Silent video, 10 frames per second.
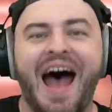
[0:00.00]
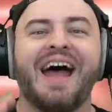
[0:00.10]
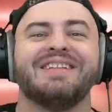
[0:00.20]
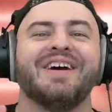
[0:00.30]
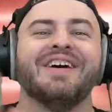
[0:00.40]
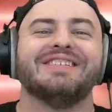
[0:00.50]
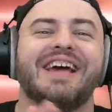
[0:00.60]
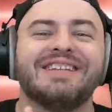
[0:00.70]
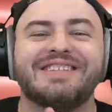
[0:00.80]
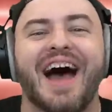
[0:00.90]
Alright
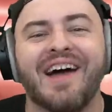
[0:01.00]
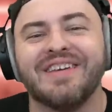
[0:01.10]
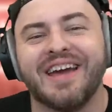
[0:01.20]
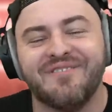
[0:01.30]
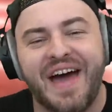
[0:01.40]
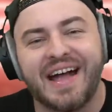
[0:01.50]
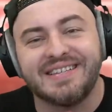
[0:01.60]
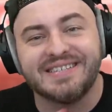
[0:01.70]
dudes, it's time to get back